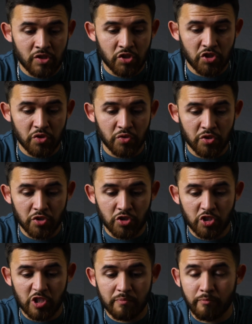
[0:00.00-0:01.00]
shooter,
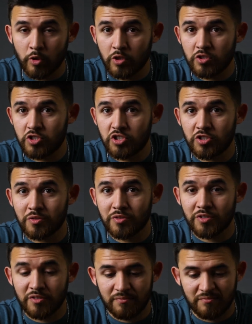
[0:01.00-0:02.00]
sports
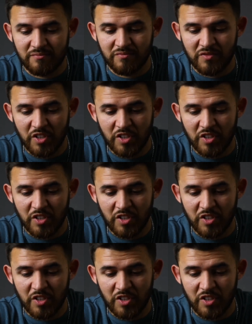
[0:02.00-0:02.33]
shooter,